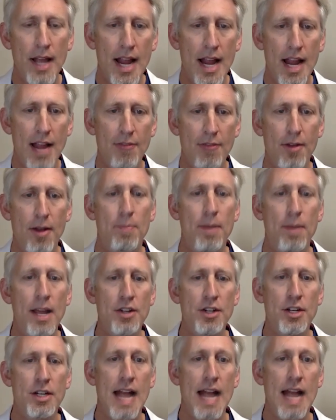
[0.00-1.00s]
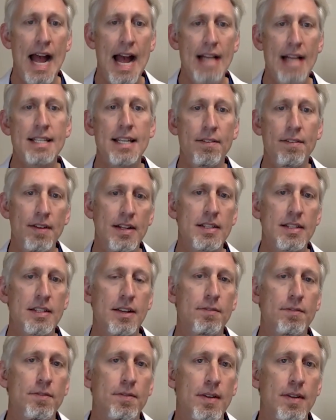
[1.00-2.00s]
If a patient has evidence
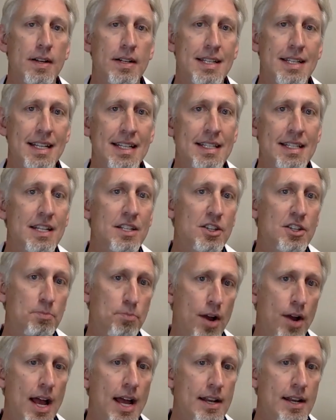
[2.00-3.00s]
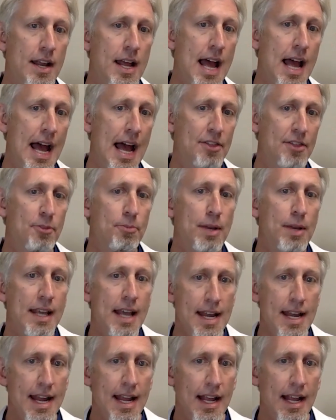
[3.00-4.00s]
of distant spread at the
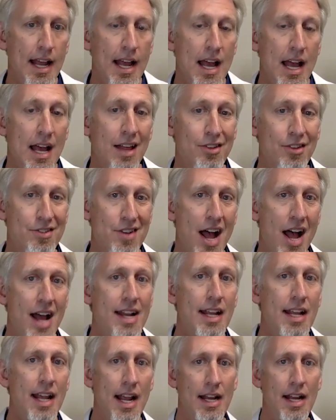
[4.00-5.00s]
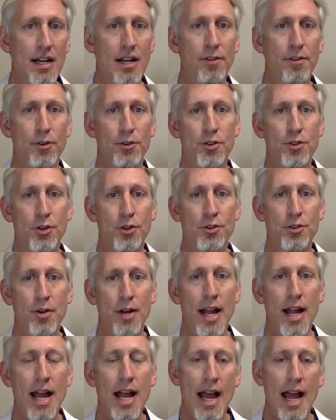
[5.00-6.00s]
beginning, they're not a candidate for
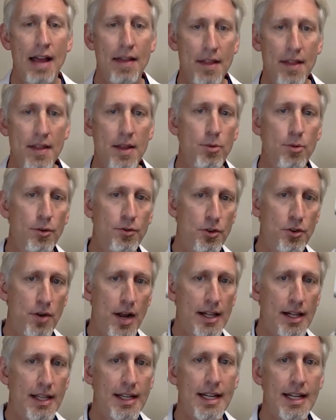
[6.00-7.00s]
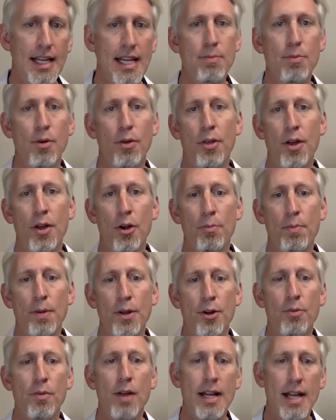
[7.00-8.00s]
surgery, and then they move directly to chemotherapy
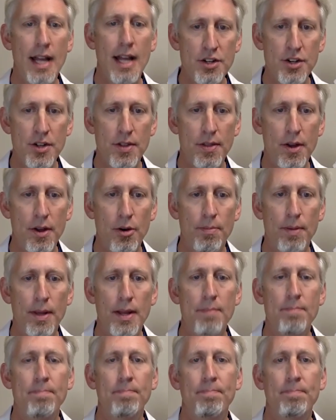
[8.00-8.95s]
or radiation therapy.